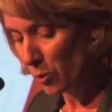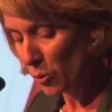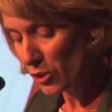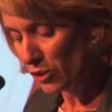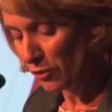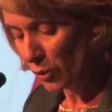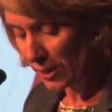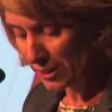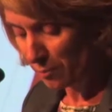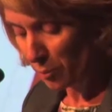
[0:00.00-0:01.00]
proportion of the
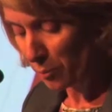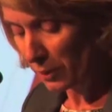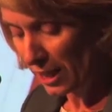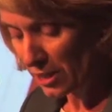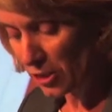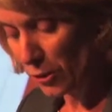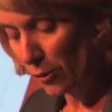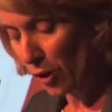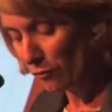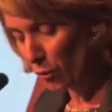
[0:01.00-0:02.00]
Queensland population who
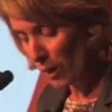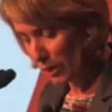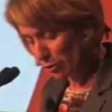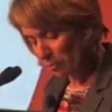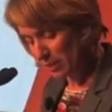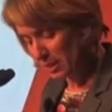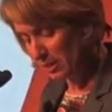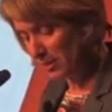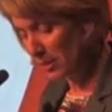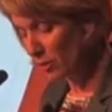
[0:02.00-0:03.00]
are overweight or obese has